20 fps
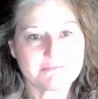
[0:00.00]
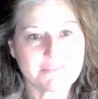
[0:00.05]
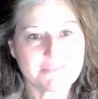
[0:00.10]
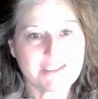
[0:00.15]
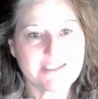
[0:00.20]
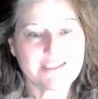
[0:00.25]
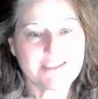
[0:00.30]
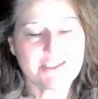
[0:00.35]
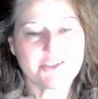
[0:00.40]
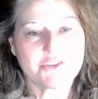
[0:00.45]

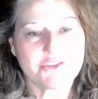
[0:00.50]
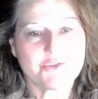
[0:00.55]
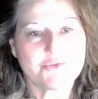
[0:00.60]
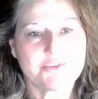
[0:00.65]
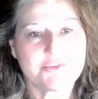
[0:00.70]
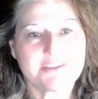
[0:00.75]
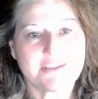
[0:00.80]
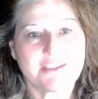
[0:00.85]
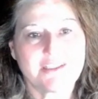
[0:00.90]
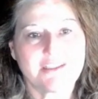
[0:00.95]
and that you
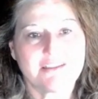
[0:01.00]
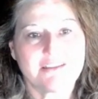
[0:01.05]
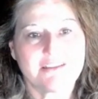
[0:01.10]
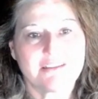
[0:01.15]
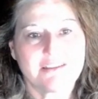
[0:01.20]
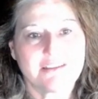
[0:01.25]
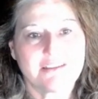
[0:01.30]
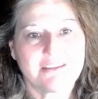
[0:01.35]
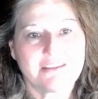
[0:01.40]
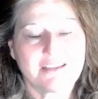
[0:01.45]
see
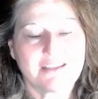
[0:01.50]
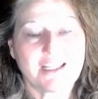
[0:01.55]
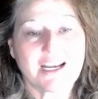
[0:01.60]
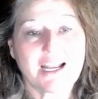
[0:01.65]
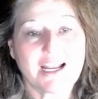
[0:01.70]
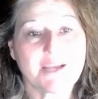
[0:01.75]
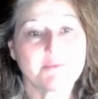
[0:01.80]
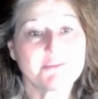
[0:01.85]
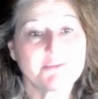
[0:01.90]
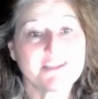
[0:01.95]
that
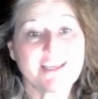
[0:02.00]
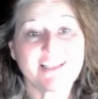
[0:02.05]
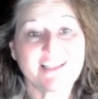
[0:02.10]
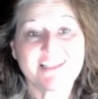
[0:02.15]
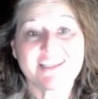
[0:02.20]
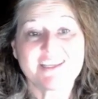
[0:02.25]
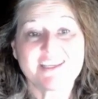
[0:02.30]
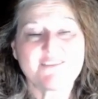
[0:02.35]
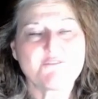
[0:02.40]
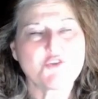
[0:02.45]
I'm
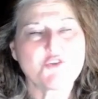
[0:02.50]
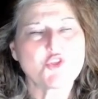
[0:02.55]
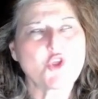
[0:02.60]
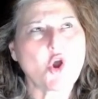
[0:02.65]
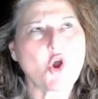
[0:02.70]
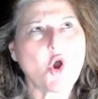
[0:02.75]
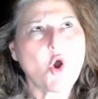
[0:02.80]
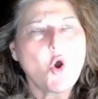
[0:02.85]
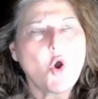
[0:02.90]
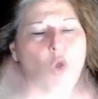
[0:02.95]
telling it for
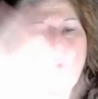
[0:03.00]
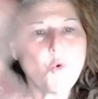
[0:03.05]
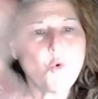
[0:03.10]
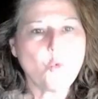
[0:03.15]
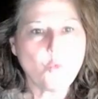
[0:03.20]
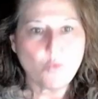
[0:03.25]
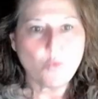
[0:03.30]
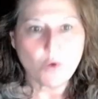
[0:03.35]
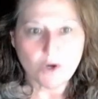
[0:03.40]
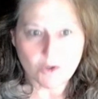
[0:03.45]
the
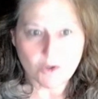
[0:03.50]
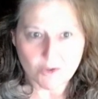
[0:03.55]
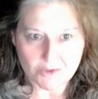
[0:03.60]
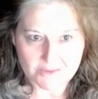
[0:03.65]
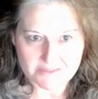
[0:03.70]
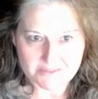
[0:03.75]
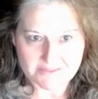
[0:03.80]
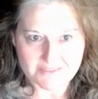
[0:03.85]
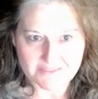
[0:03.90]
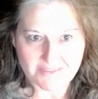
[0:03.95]
whole
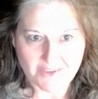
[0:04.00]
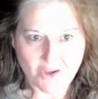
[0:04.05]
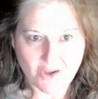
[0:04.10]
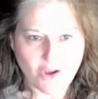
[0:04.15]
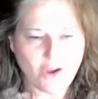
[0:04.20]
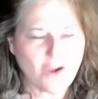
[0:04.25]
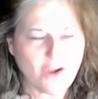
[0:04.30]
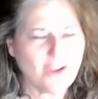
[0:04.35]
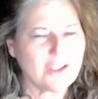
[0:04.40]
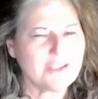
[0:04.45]
world,
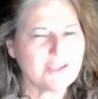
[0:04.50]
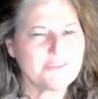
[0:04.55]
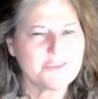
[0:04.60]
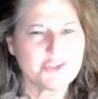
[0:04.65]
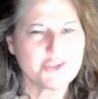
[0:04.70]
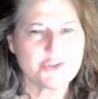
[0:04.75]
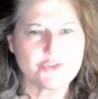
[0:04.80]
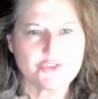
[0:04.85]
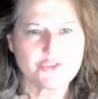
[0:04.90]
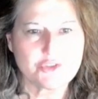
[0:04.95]
all of
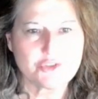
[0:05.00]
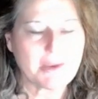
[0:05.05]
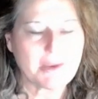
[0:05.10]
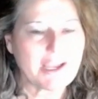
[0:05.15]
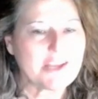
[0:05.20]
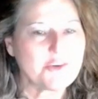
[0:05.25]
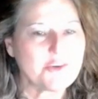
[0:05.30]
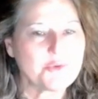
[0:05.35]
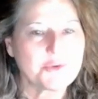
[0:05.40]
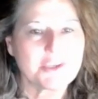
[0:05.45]
YouTube.
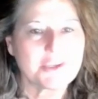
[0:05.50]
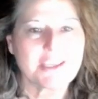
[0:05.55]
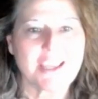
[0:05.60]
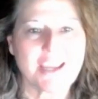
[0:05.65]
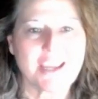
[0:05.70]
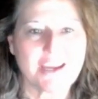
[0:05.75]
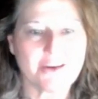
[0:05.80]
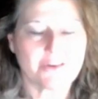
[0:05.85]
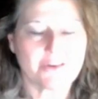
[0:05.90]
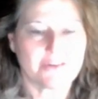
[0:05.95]
I don't
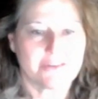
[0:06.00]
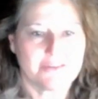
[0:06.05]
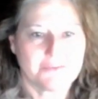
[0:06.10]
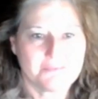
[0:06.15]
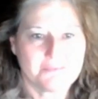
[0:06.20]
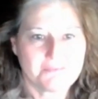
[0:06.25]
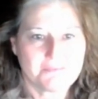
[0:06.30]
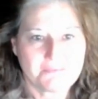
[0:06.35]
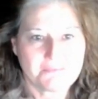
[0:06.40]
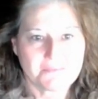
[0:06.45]
care.
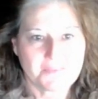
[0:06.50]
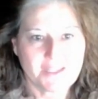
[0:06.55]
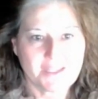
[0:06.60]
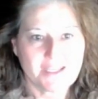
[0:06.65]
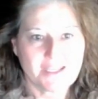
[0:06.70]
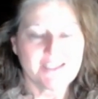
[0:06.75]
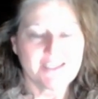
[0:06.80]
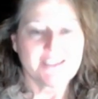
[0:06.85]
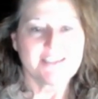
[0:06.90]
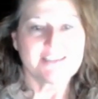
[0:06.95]

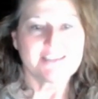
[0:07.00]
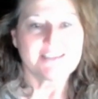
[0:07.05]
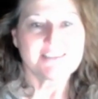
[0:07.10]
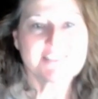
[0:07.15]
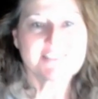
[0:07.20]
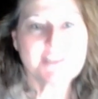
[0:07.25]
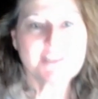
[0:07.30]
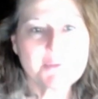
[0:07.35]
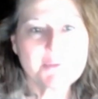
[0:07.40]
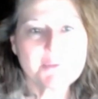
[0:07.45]

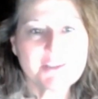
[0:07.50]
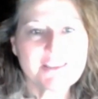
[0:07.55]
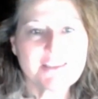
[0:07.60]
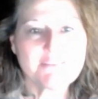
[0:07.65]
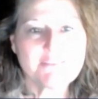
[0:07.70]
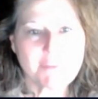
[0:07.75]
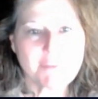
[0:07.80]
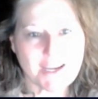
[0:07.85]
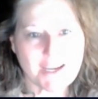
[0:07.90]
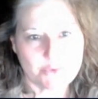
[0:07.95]
Timothy
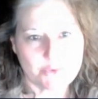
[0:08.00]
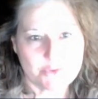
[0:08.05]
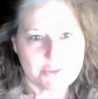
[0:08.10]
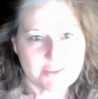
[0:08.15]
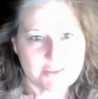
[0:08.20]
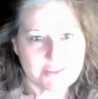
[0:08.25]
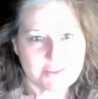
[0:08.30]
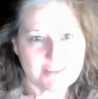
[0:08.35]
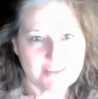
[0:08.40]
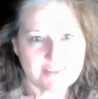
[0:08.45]

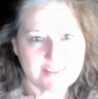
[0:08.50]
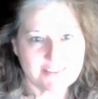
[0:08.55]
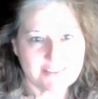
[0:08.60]
Faust,